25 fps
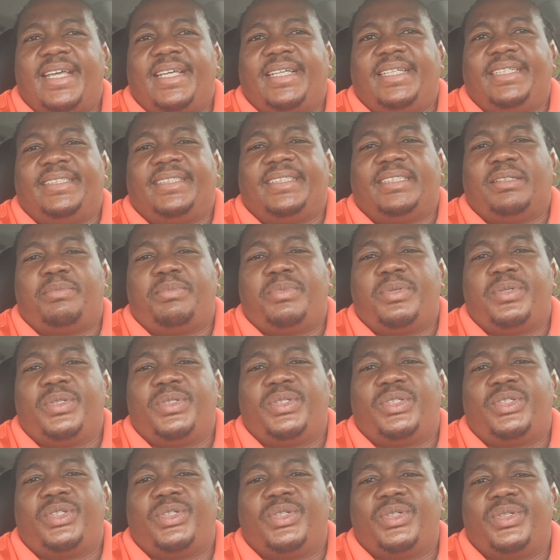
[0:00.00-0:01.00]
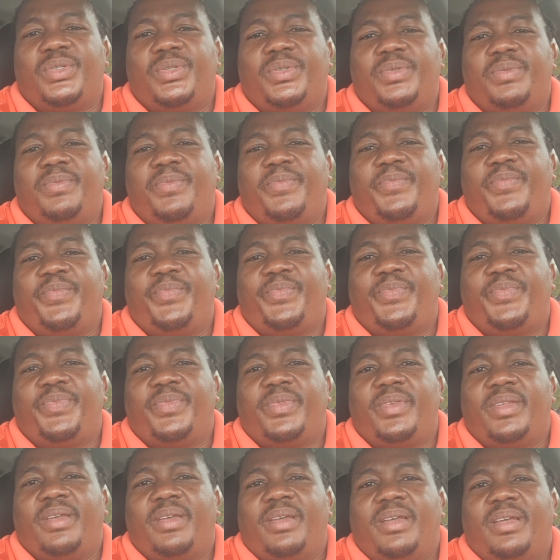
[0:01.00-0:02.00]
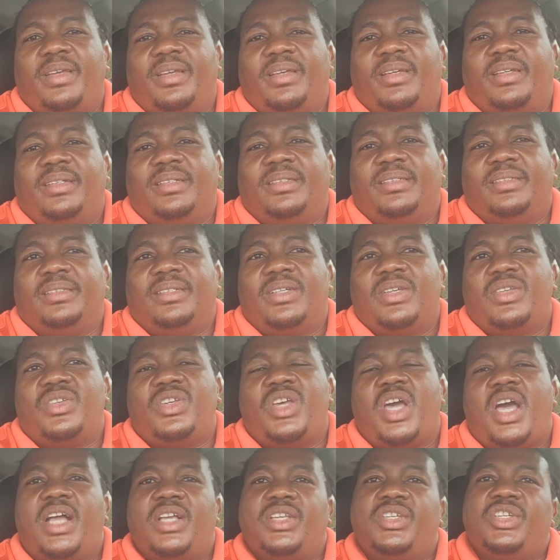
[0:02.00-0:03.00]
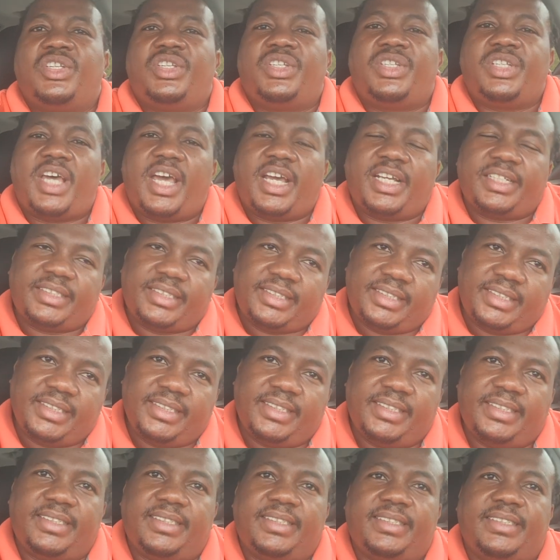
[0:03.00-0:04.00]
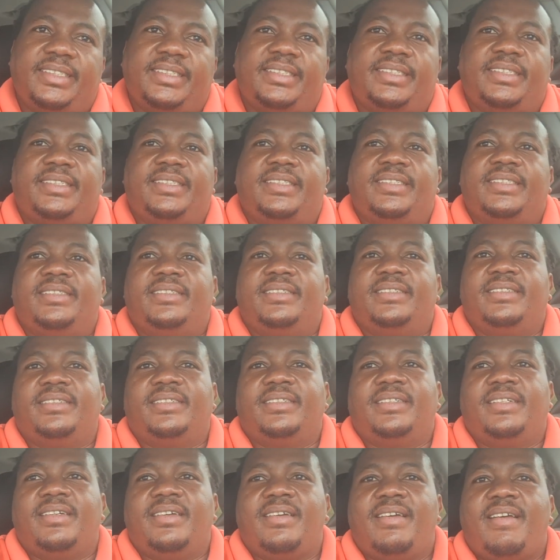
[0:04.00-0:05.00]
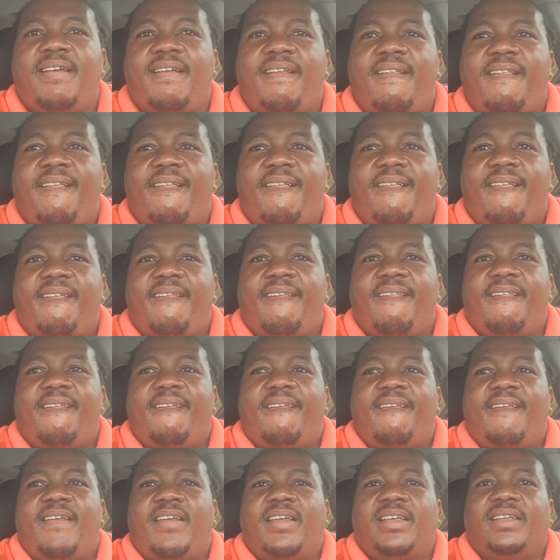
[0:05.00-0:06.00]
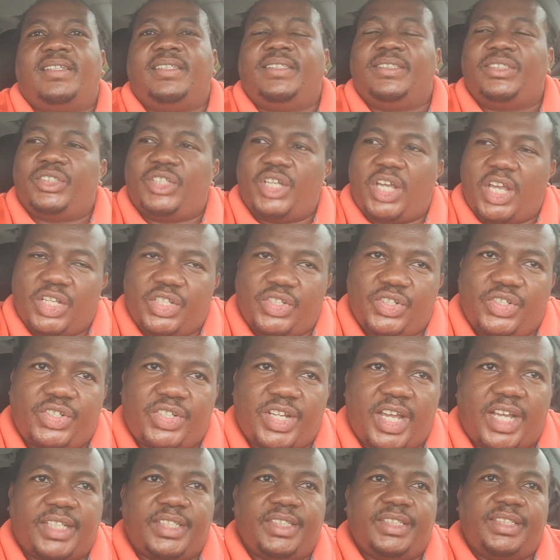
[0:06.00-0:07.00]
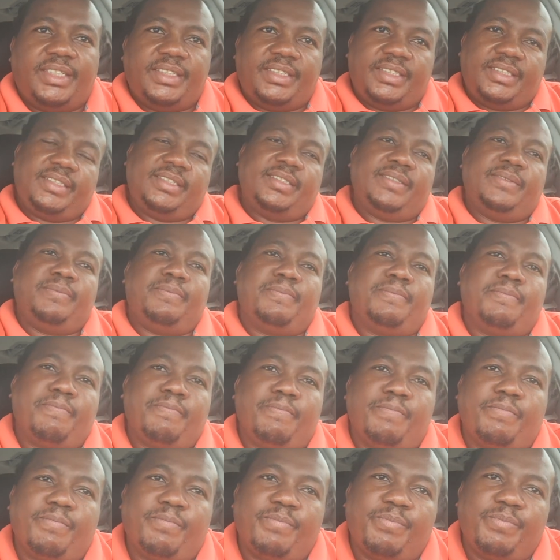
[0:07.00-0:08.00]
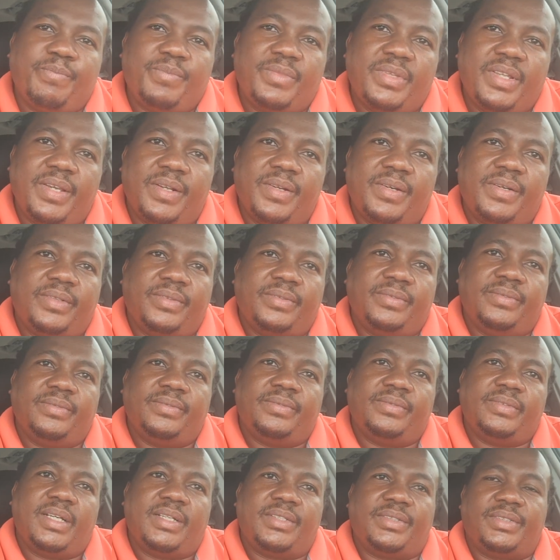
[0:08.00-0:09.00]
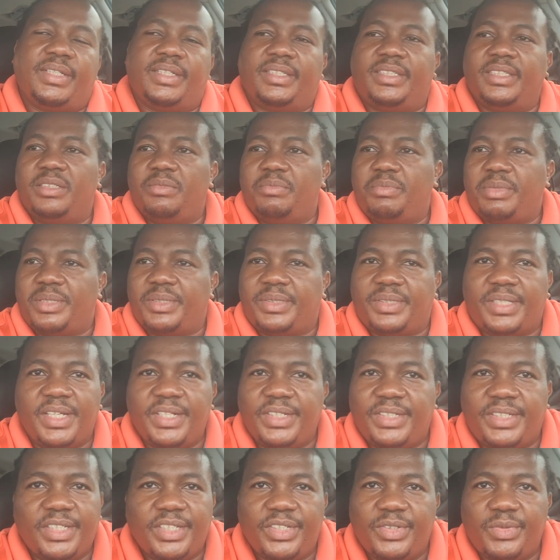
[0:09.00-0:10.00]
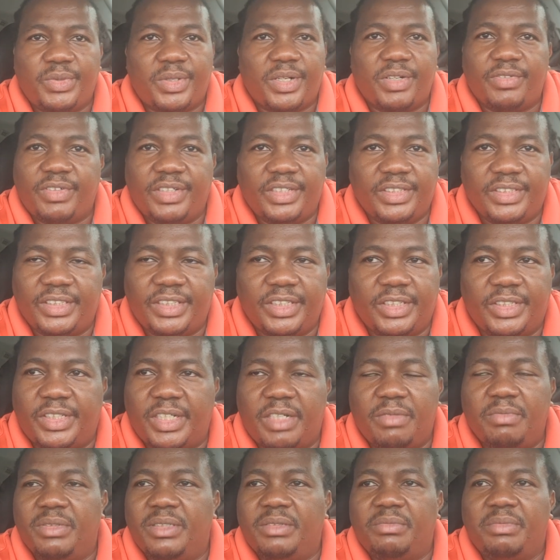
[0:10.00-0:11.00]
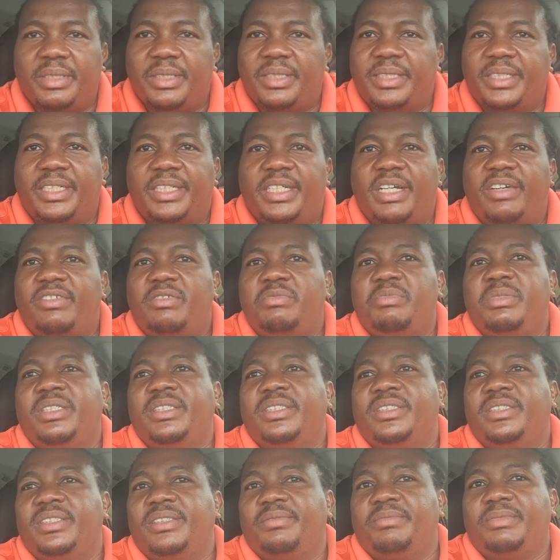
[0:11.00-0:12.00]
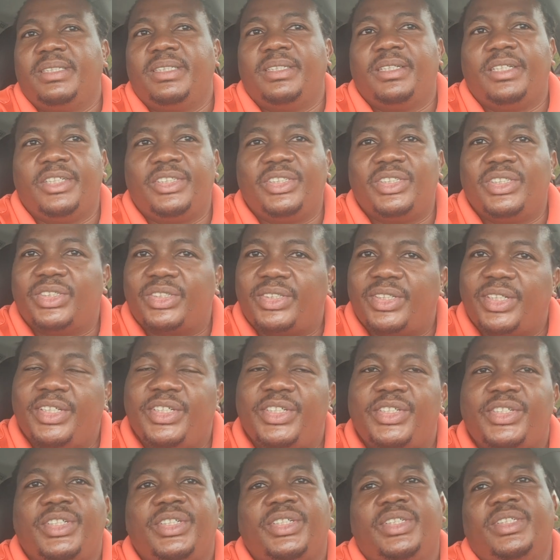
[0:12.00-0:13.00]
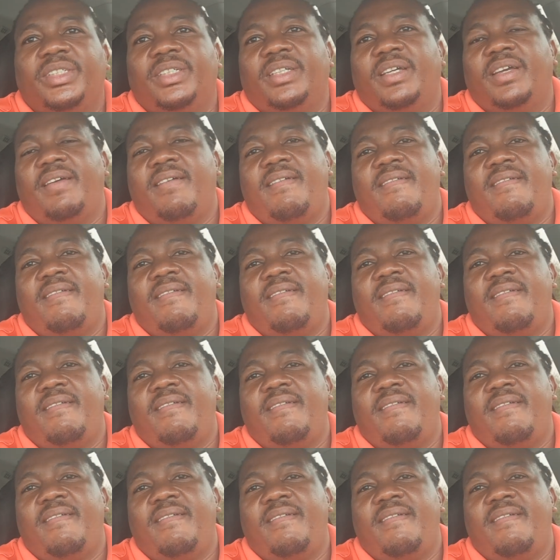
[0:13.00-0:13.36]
is supposed to charge taxes, is charged taxes, a certain percentage, whatever is determined by the government, by legislation.